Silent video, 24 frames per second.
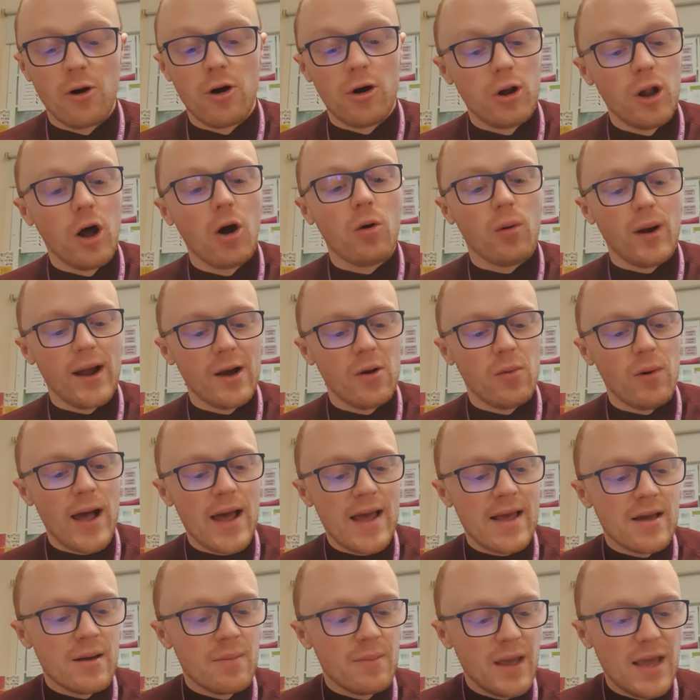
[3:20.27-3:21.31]
long way
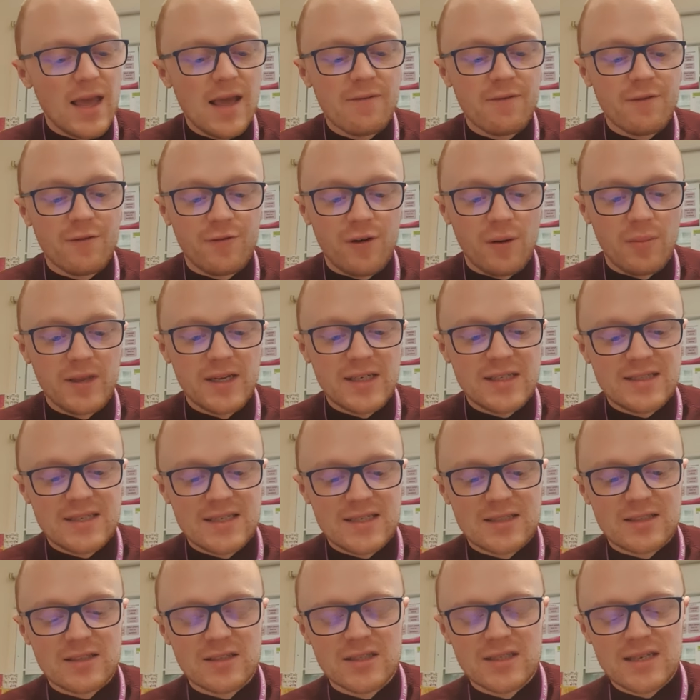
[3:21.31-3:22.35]
away, but even from this
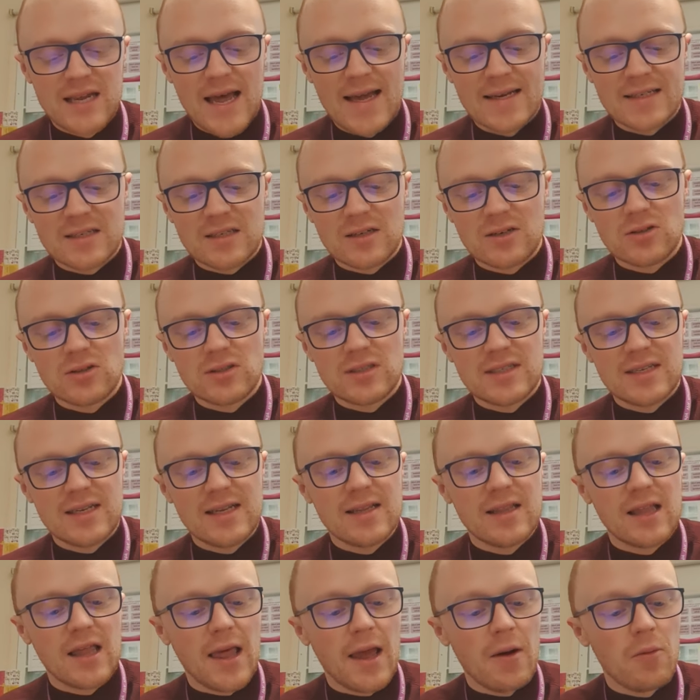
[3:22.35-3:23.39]
distance, Esker could see
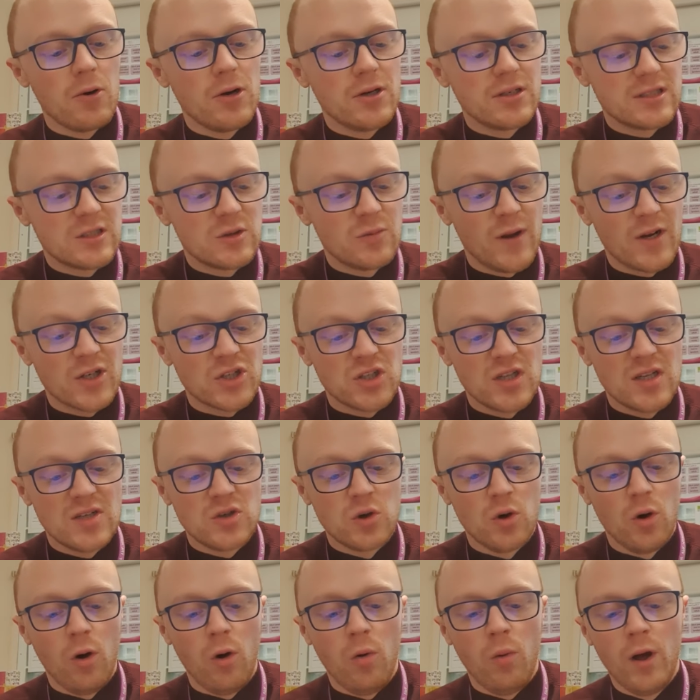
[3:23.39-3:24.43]
that they weren't especially
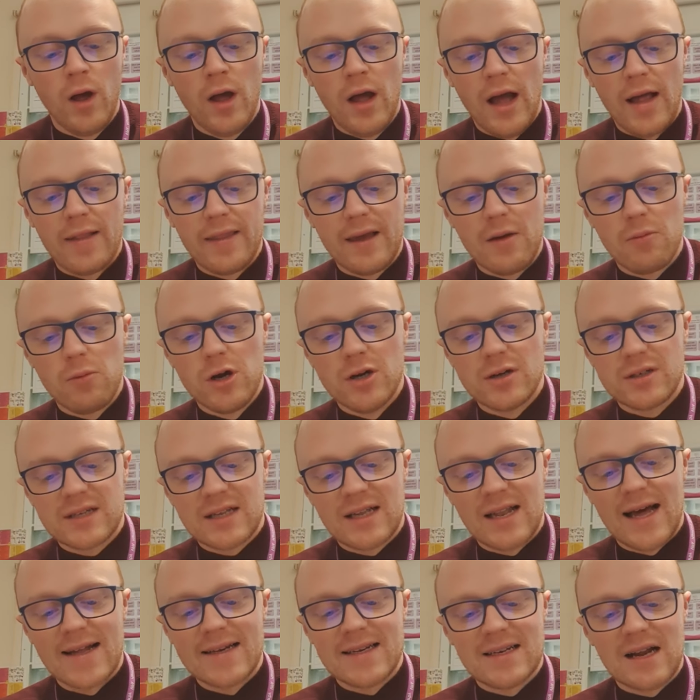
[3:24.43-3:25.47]
tall and they weren't
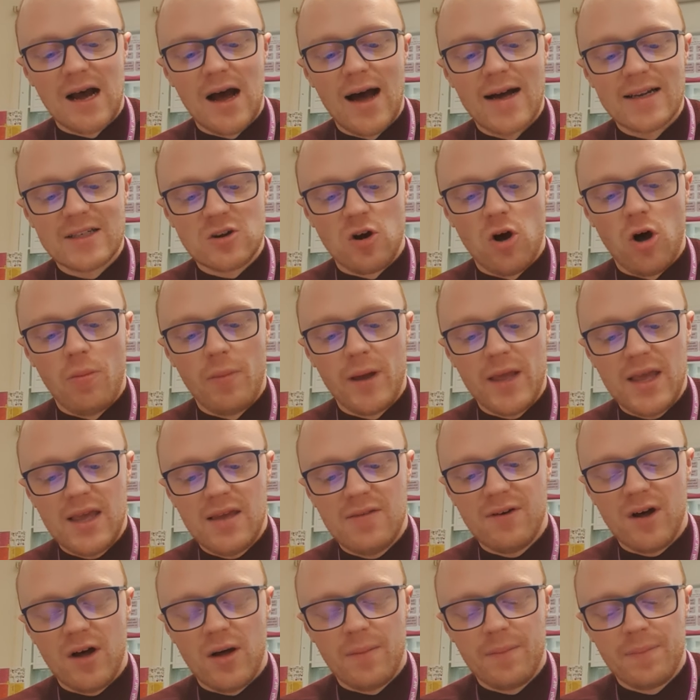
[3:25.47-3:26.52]
clad in ice armour
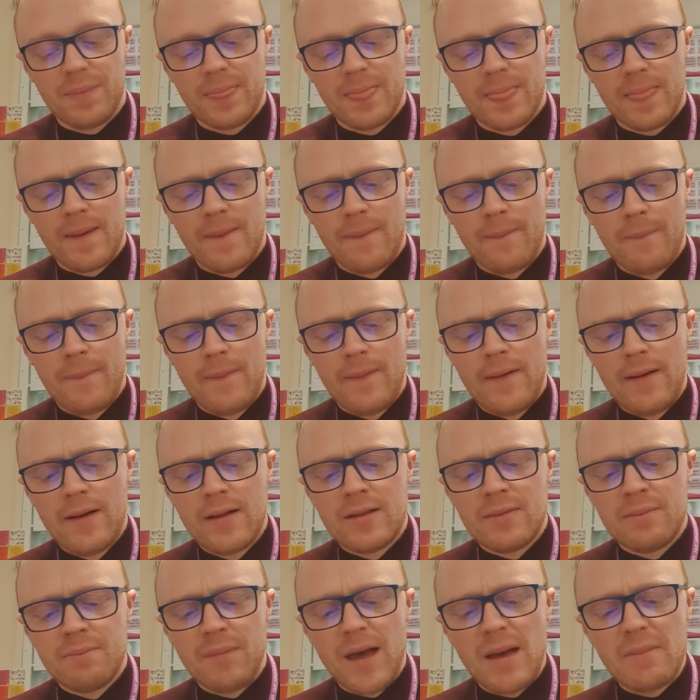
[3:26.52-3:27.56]
either.
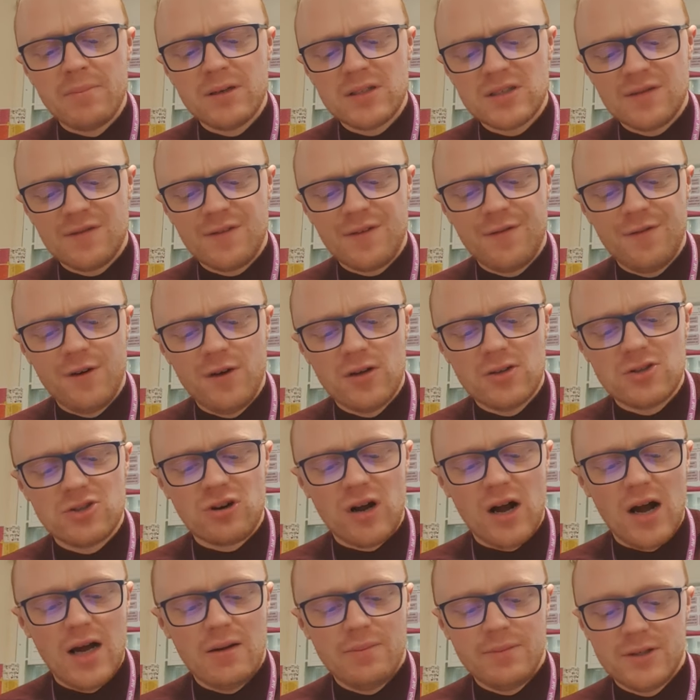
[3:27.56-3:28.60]
Members of the third
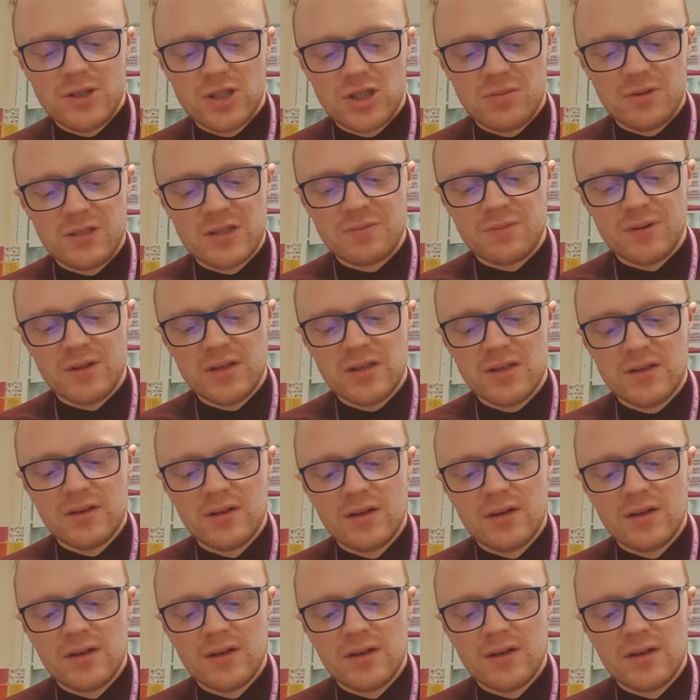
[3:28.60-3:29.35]
tribe, she whispered.